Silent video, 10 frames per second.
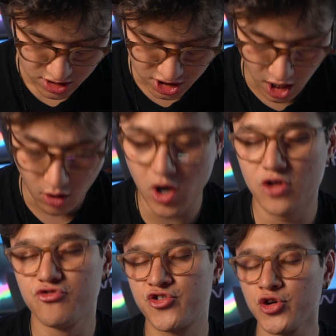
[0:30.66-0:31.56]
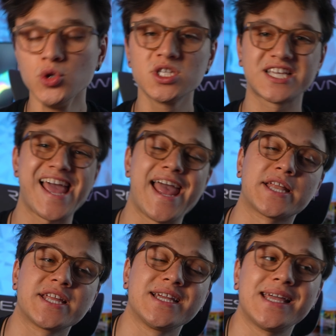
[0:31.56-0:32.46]
So Juice
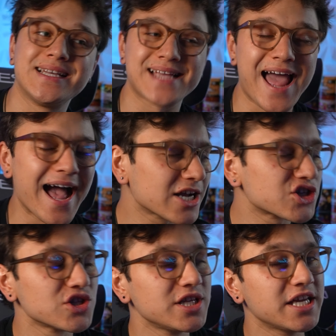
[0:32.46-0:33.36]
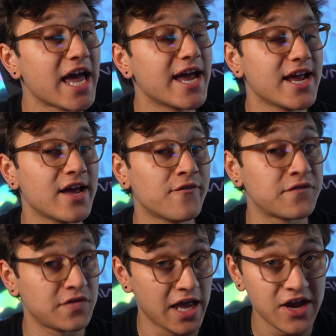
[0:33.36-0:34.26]
Cannon is actually a
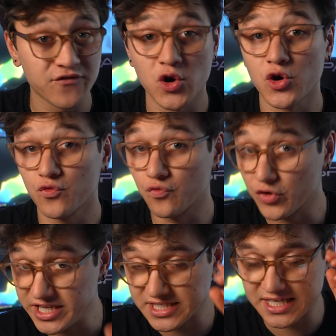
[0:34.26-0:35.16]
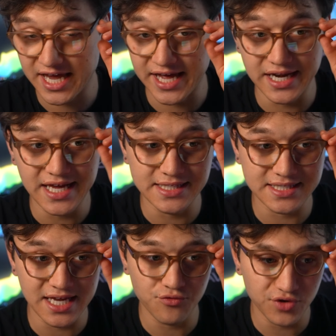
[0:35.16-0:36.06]
flavor reskin.
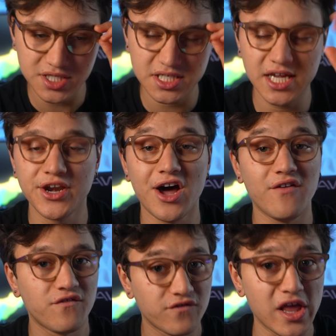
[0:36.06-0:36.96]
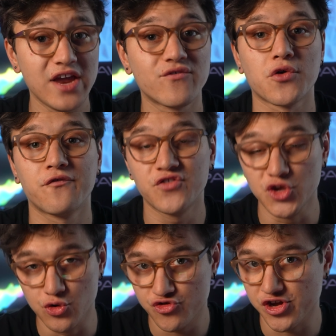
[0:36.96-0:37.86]
It's a reskin of Flavor
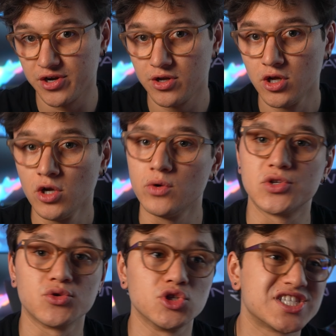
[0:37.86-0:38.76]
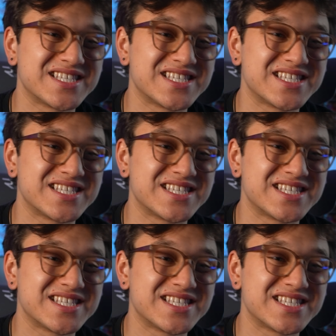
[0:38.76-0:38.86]
Fusion, which was